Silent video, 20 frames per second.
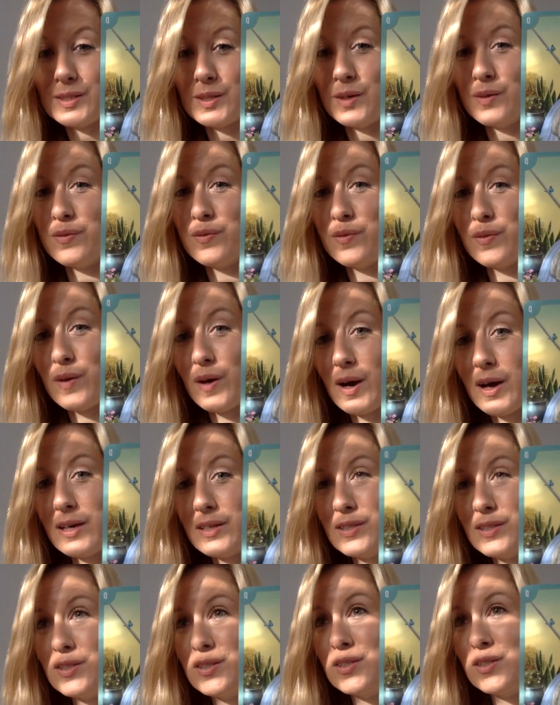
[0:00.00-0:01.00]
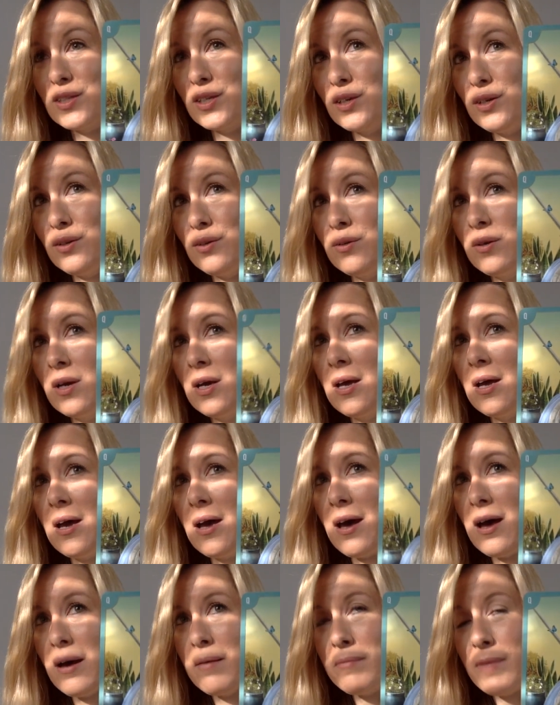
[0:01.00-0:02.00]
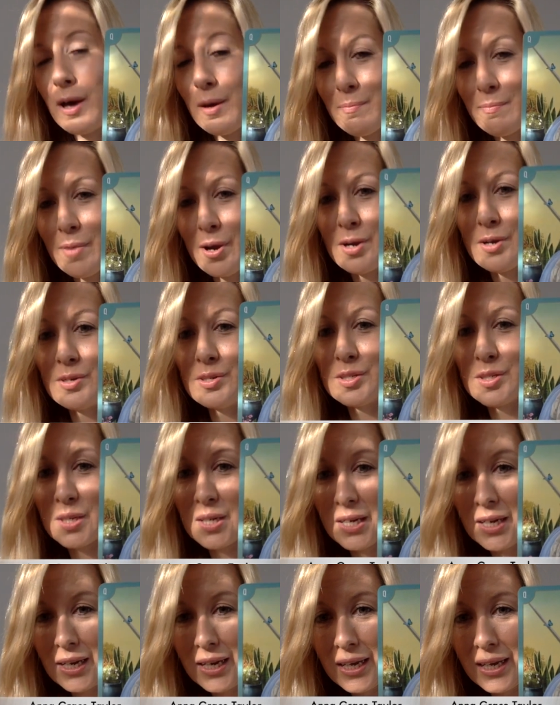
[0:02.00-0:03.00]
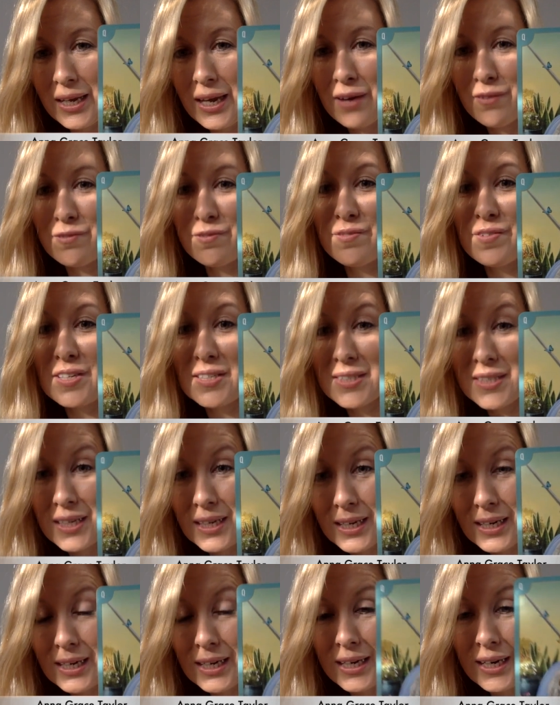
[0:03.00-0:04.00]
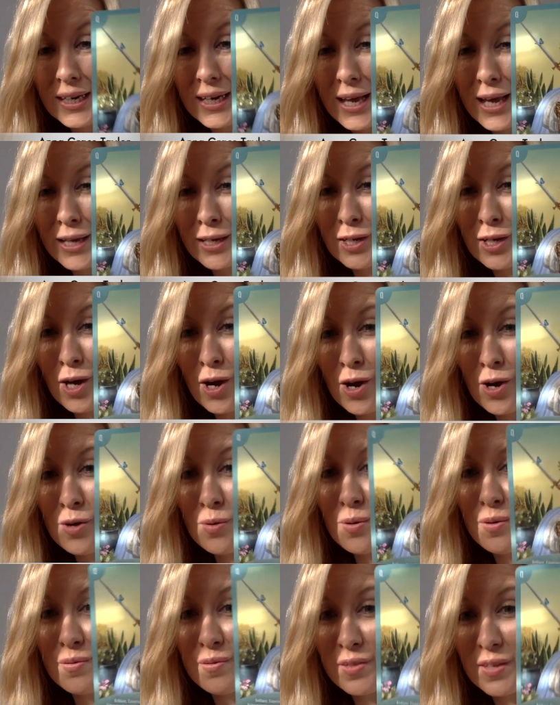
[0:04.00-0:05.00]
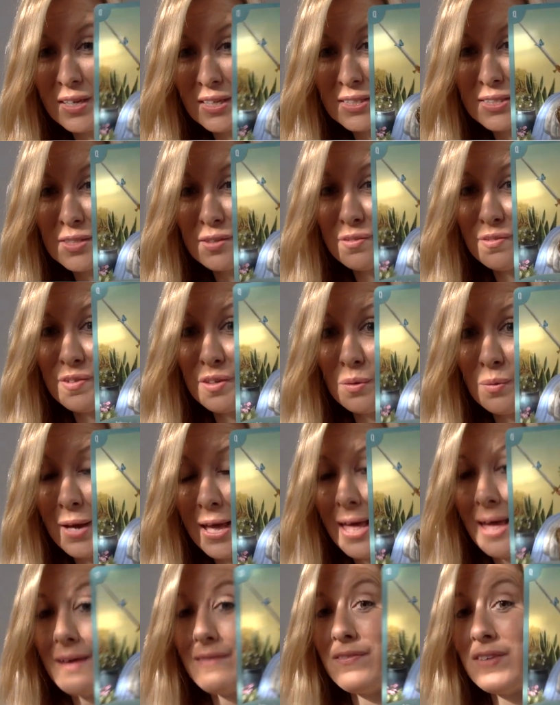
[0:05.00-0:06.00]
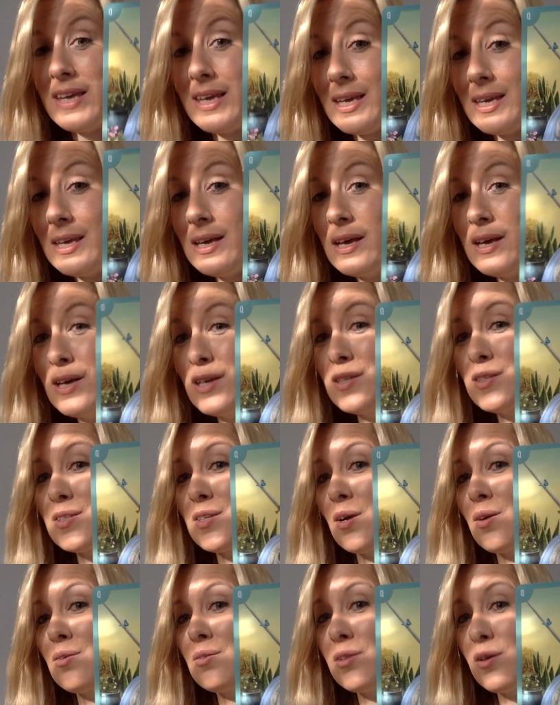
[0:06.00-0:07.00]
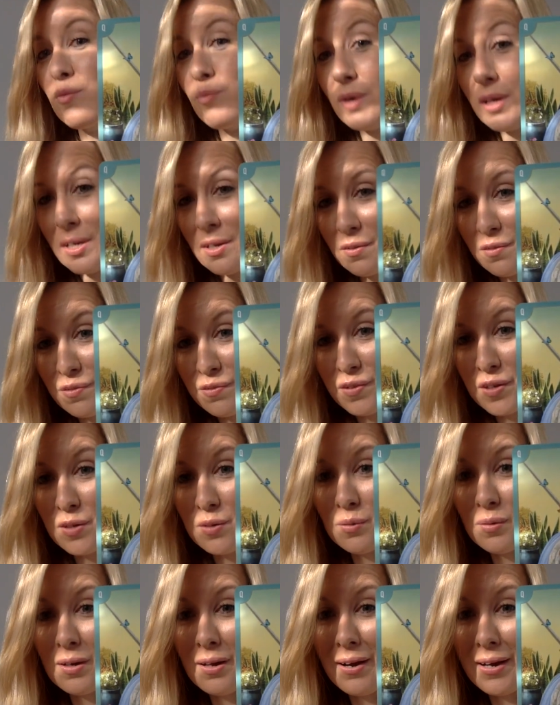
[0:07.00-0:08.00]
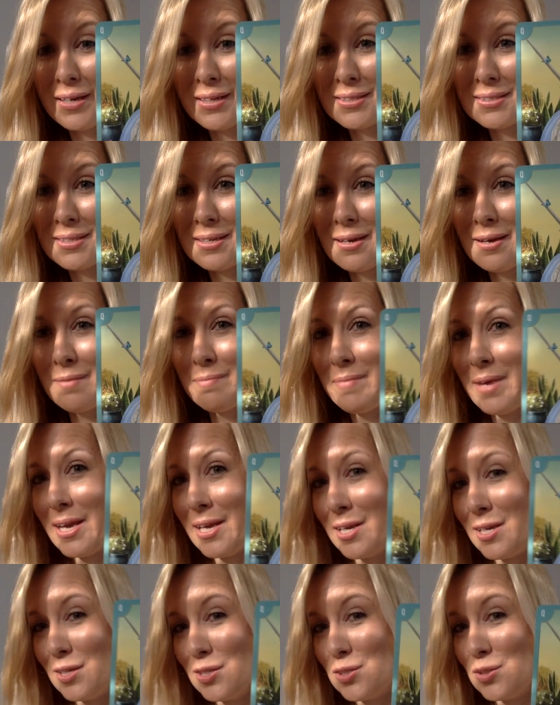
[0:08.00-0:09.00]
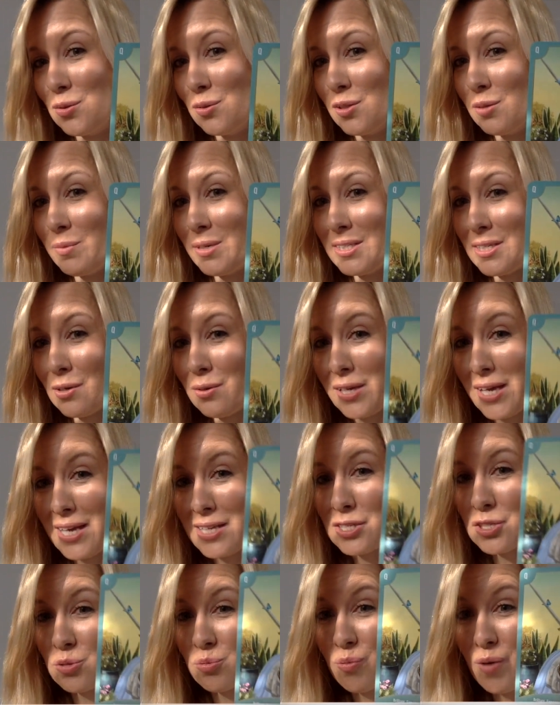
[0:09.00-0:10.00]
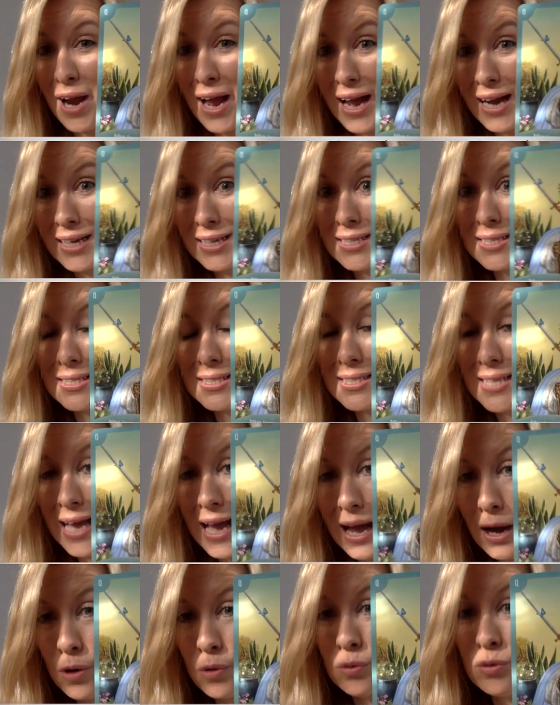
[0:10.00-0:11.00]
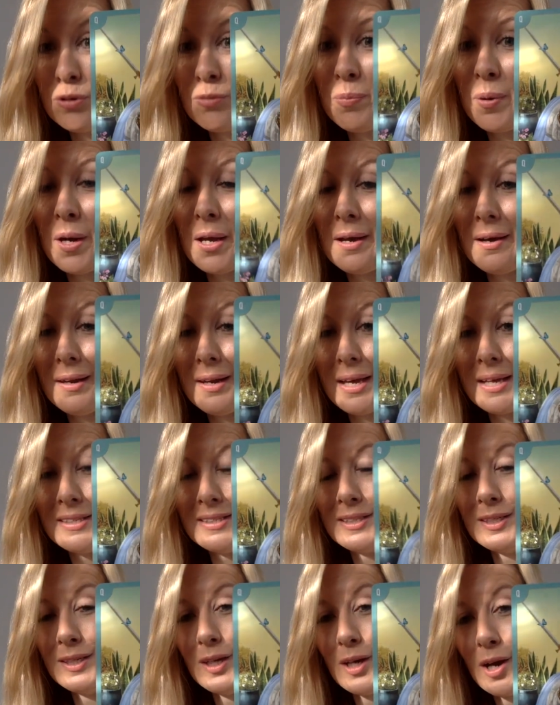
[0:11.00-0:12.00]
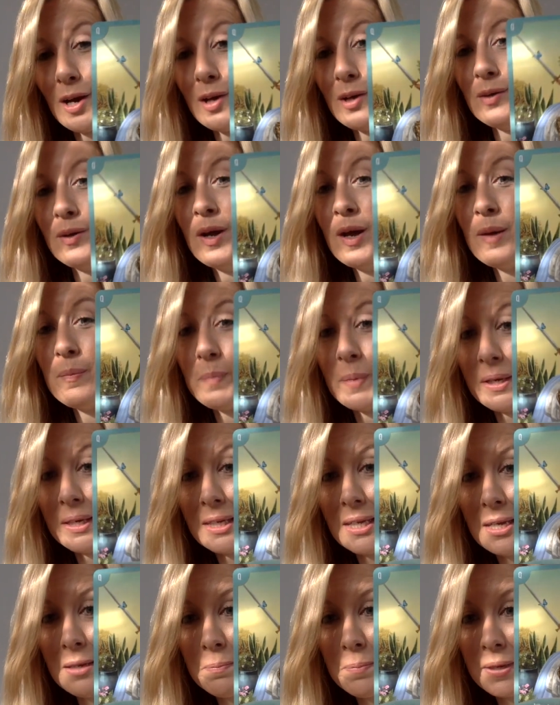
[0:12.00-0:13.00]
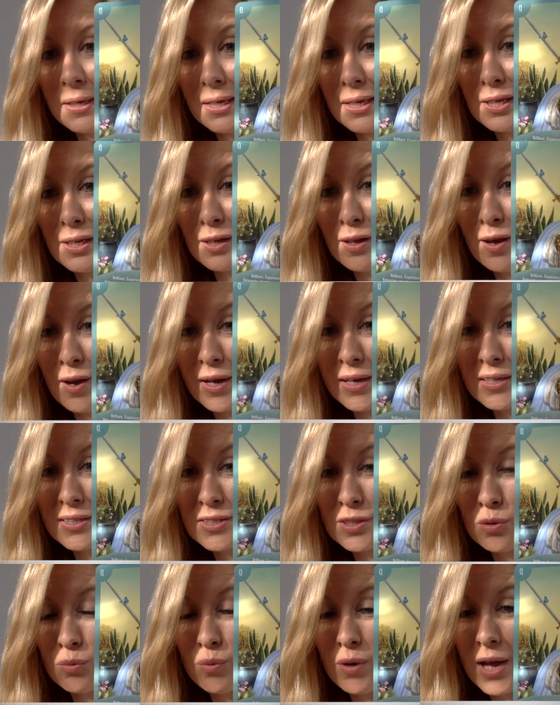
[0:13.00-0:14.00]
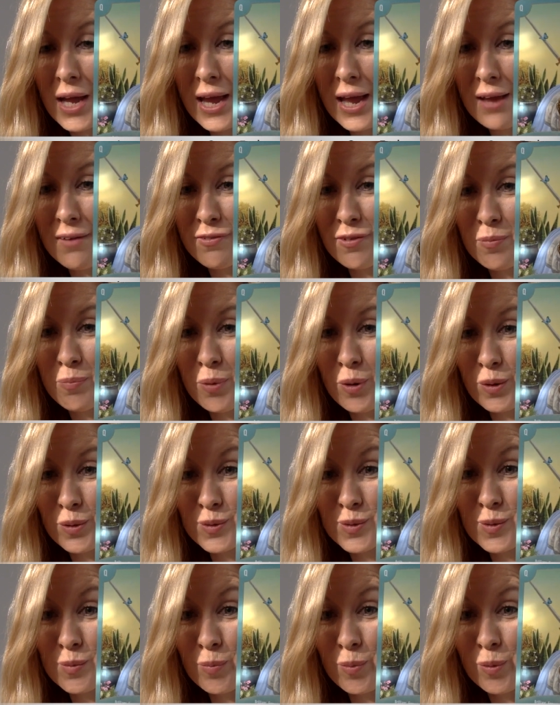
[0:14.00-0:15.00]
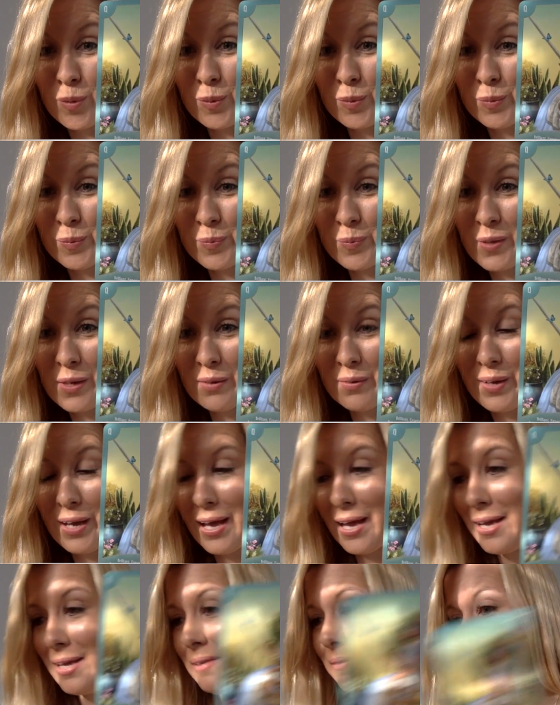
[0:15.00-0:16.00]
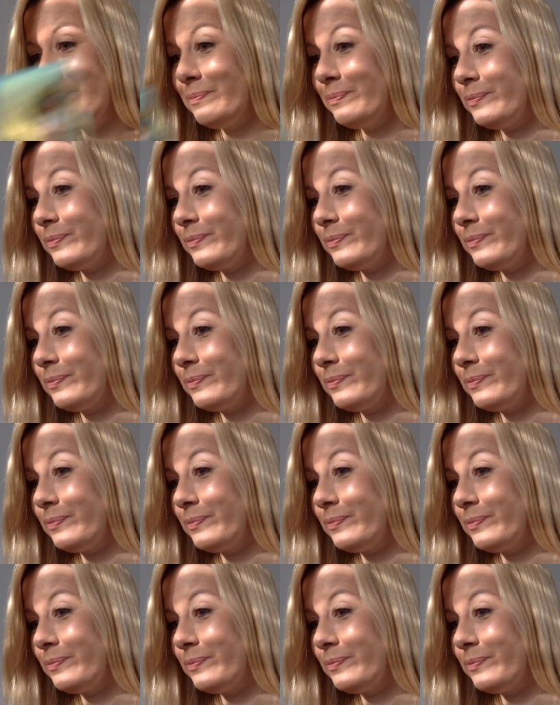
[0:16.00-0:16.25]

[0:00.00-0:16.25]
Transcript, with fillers: So for us to um, emotionally and physically let go of things that feel heavy so that we can feel lighter, making sure that we don't get dragged down by our letting go, but keeping it light wherever possible. Okay?